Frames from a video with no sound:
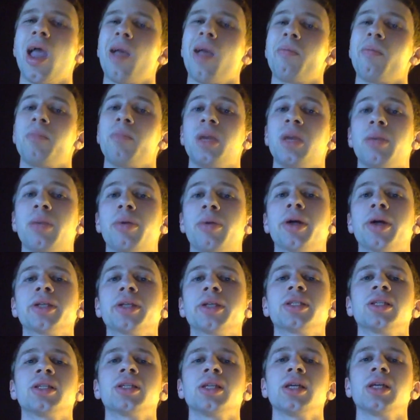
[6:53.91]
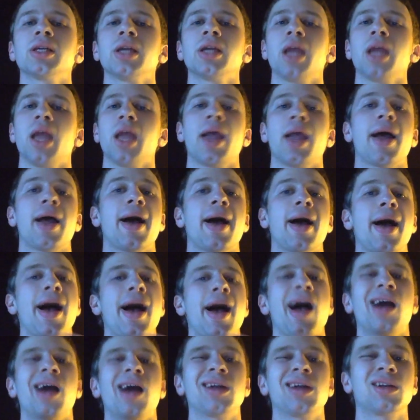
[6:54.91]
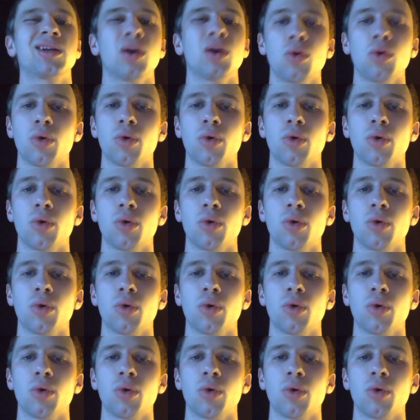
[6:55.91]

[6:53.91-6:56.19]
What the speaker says: Me personally, I don't